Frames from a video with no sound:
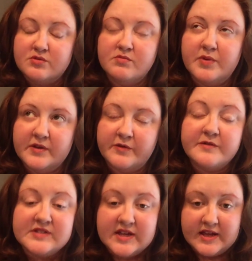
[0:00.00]

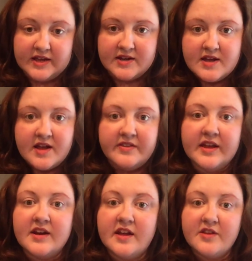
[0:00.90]
15, they
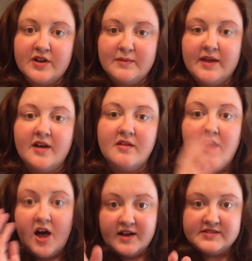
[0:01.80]
get another email,
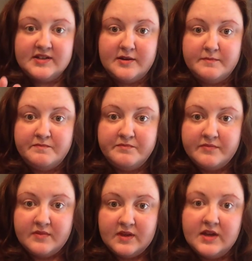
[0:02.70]
awesome,
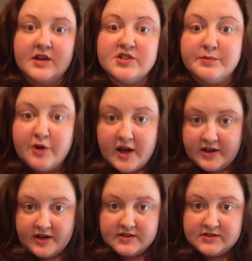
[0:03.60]
here's a
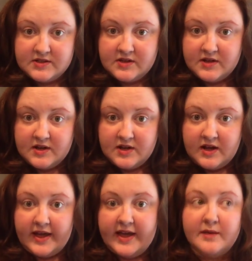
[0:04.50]
product,
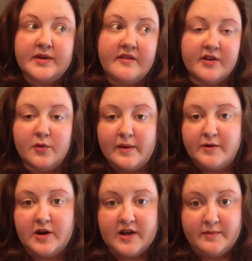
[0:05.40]
and I'm having a
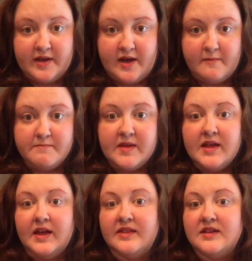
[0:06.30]
webinar coming up.
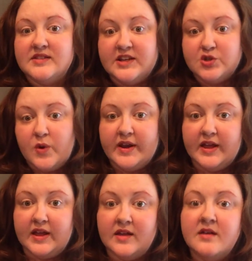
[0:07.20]
And then day
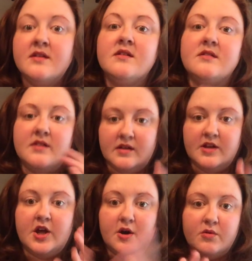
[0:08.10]
20,
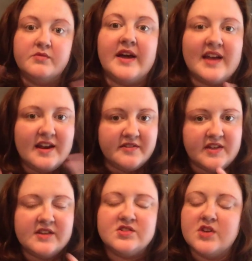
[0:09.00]
that kind of
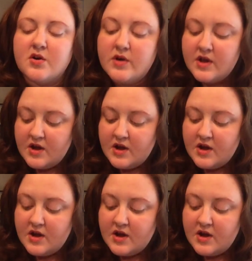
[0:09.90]
thing. So